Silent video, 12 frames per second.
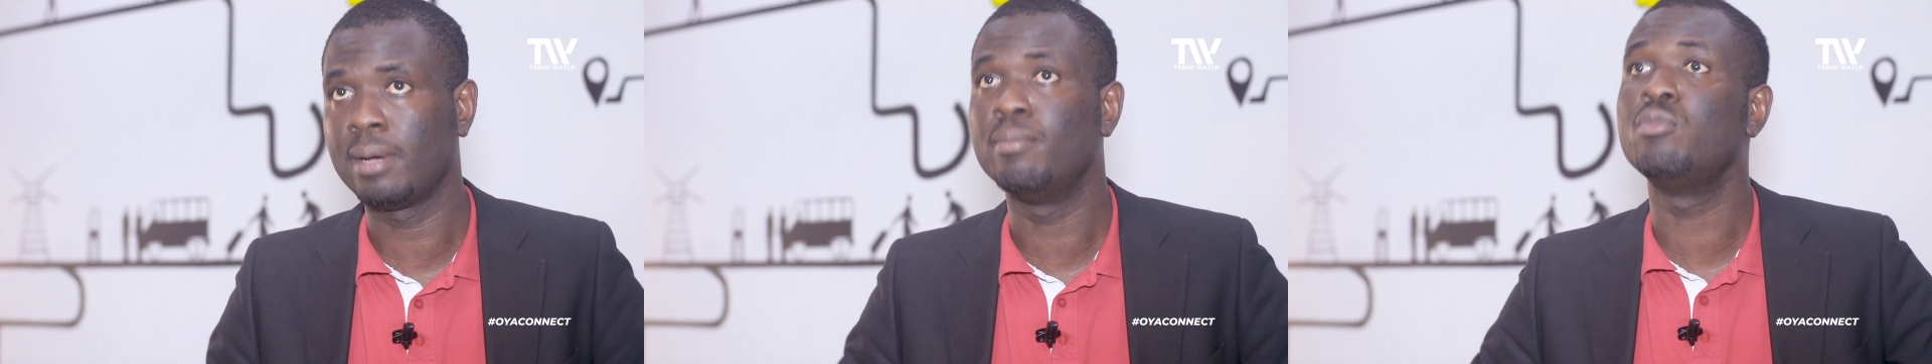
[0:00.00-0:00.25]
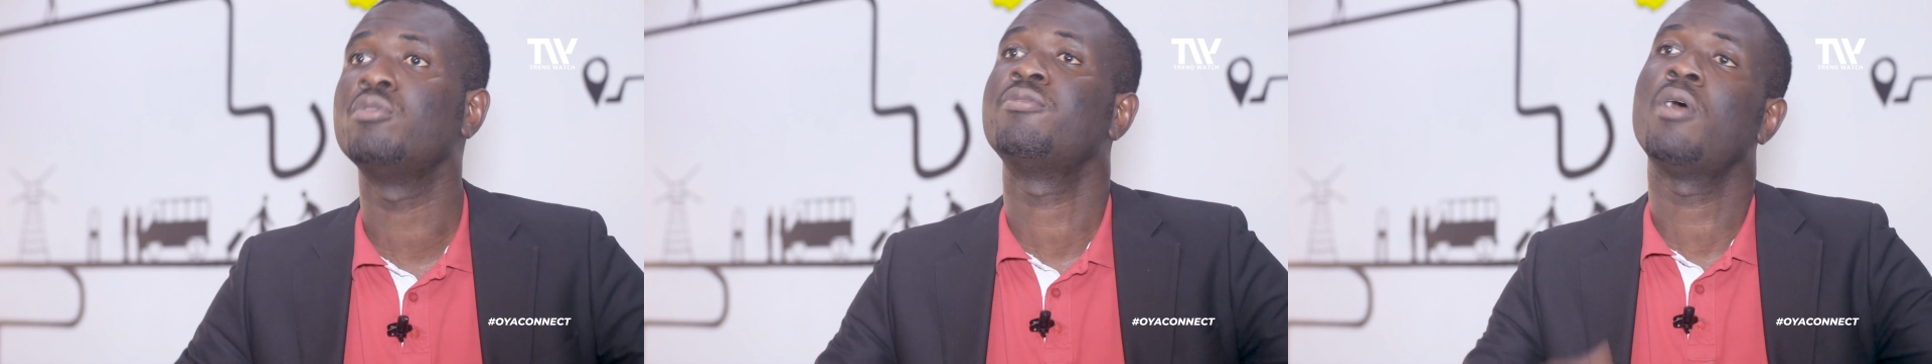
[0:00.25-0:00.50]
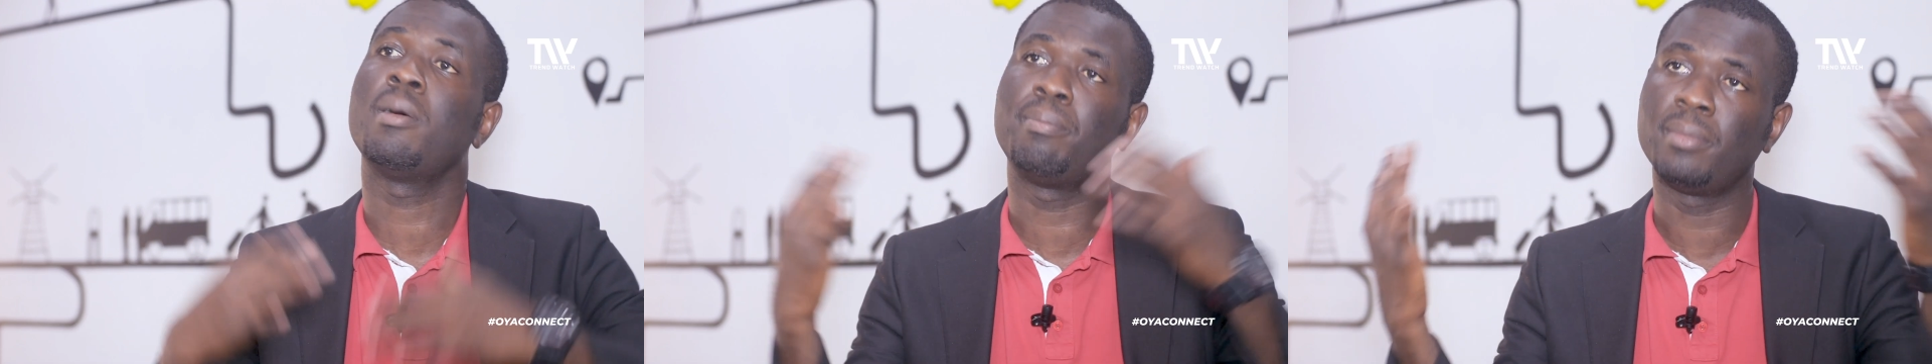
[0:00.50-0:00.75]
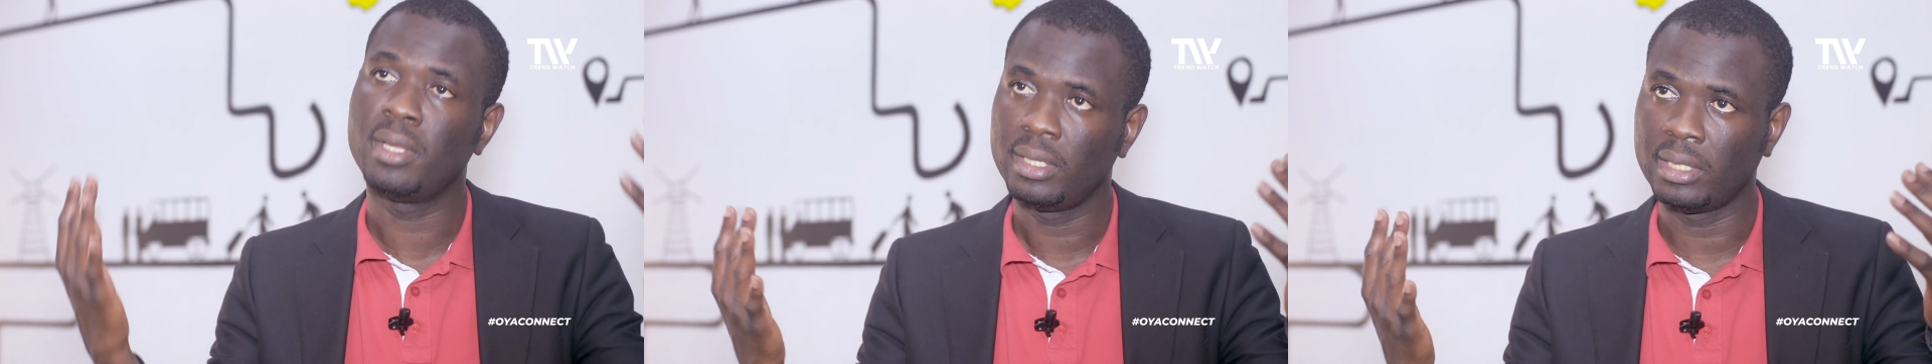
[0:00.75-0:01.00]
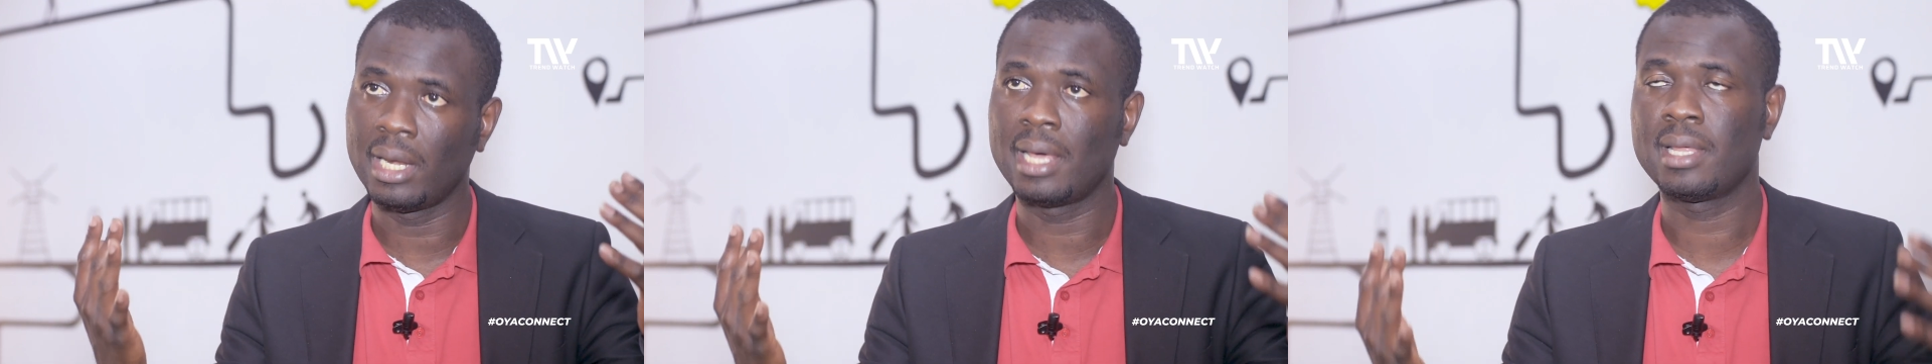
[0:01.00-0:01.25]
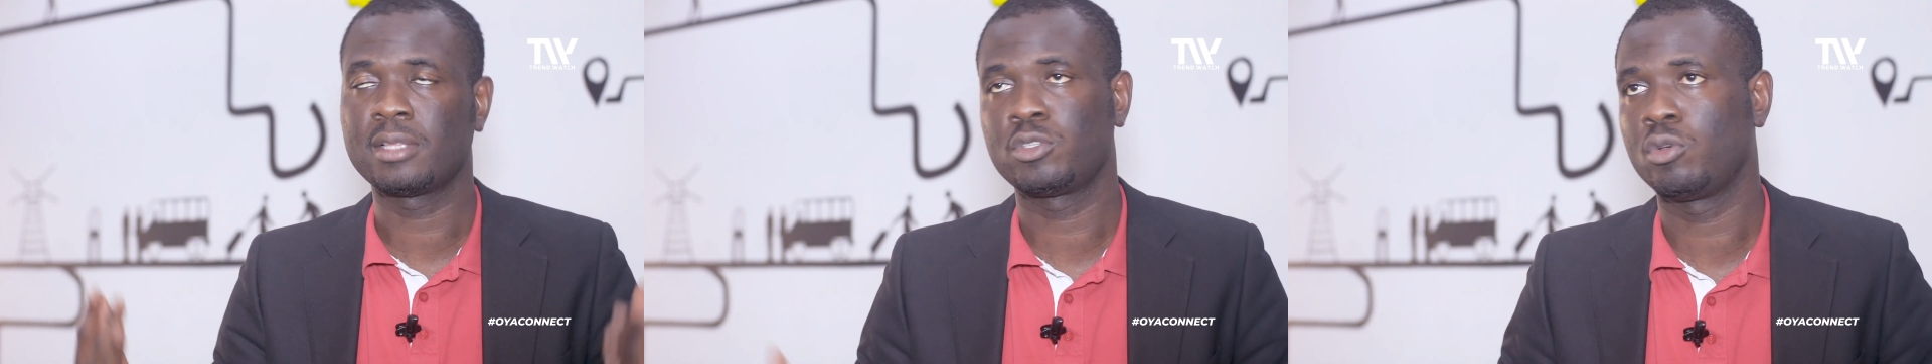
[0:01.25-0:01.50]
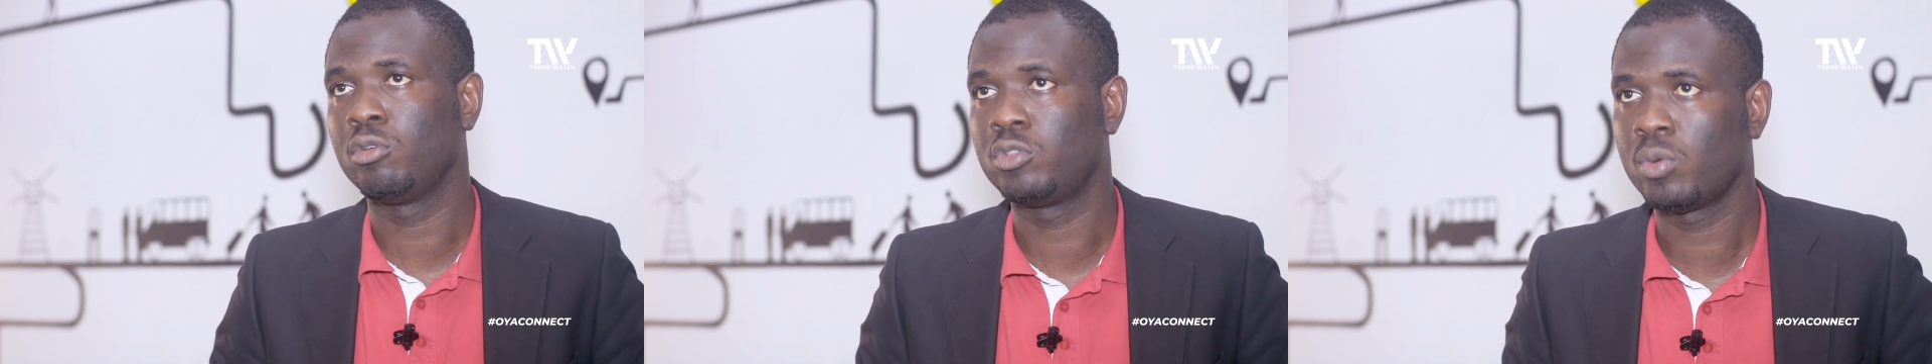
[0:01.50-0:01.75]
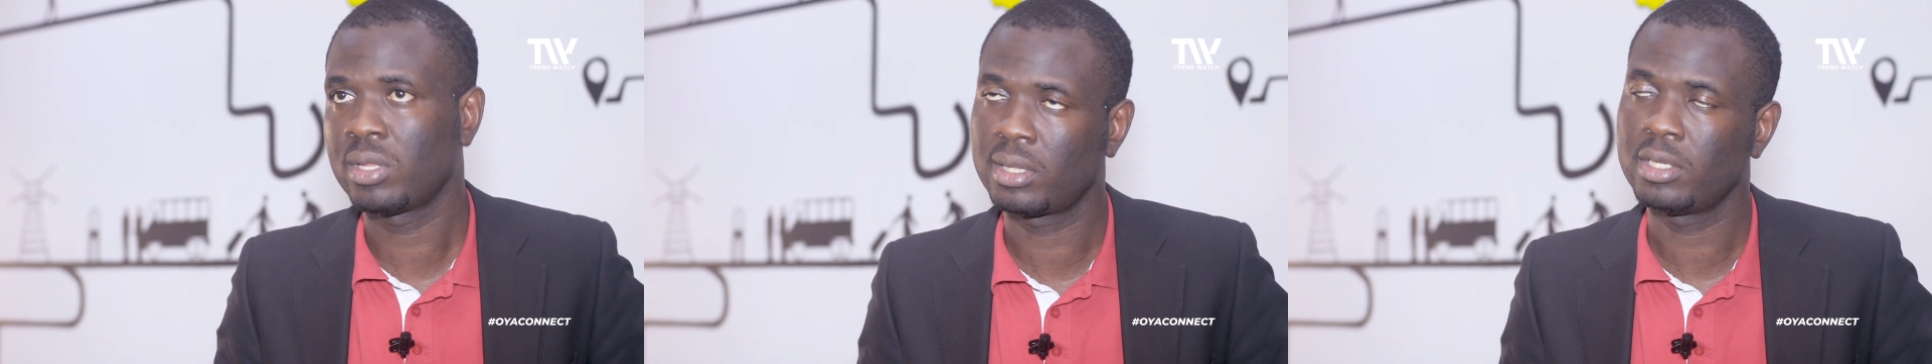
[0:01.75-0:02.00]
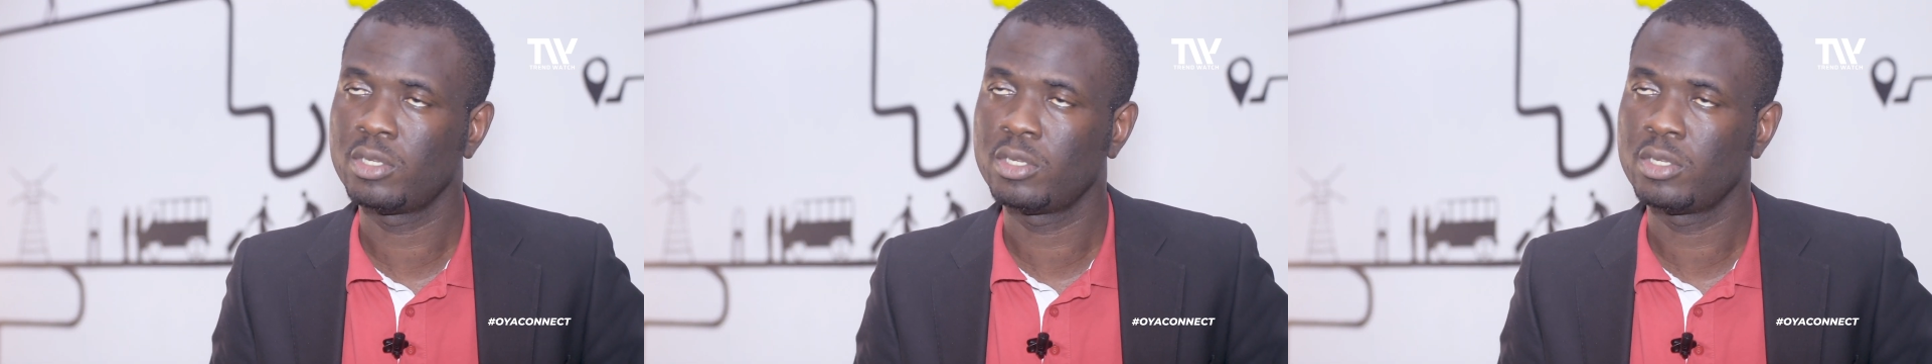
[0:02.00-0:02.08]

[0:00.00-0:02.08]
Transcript: can move up the ladder to go do other